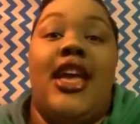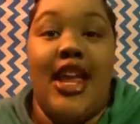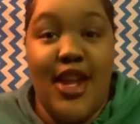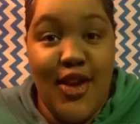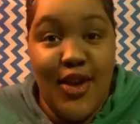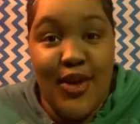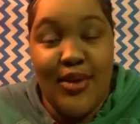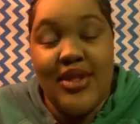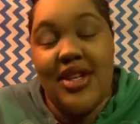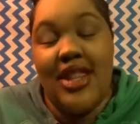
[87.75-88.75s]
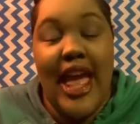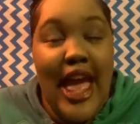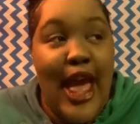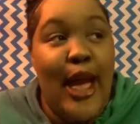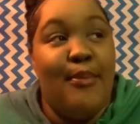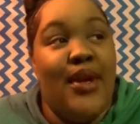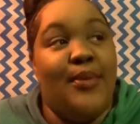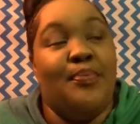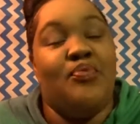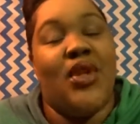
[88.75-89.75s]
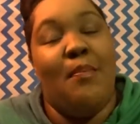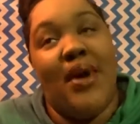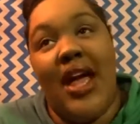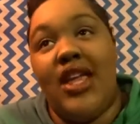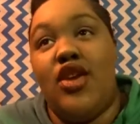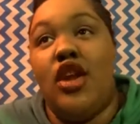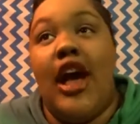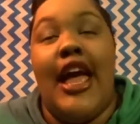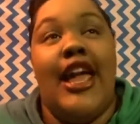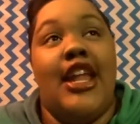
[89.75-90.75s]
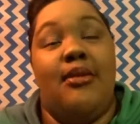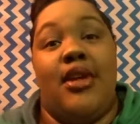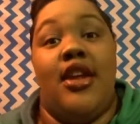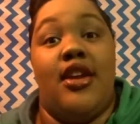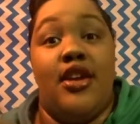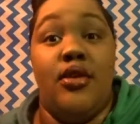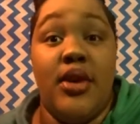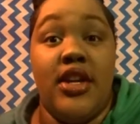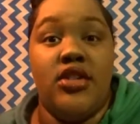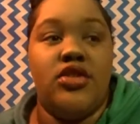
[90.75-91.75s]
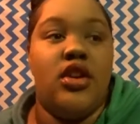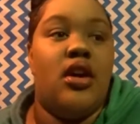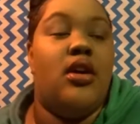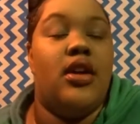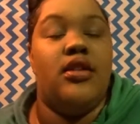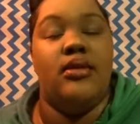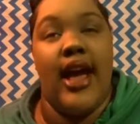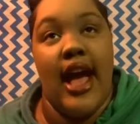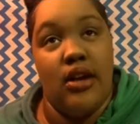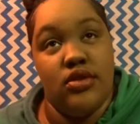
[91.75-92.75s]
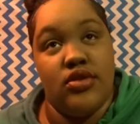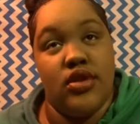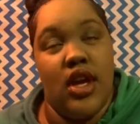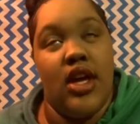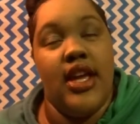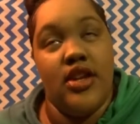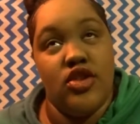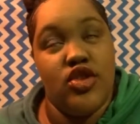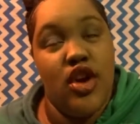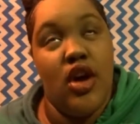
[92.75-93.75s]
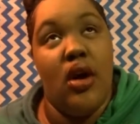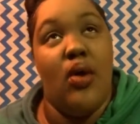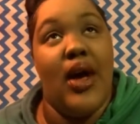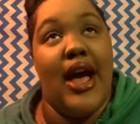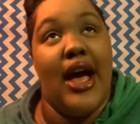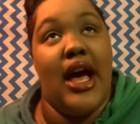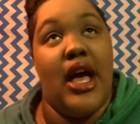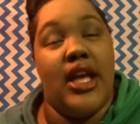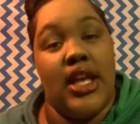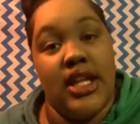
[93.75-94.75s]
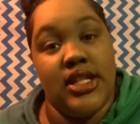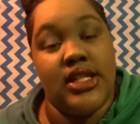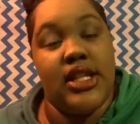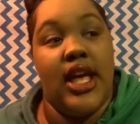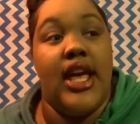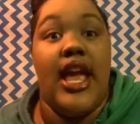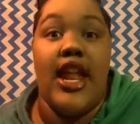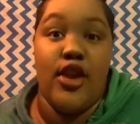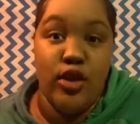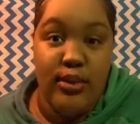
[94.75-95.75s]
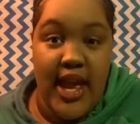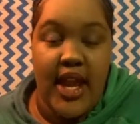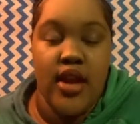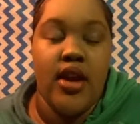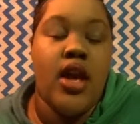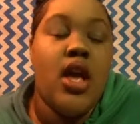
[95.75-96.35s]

anywho so that happened but you know i ended up getting a new intro a new outro uh, intro uh end slate and a new banner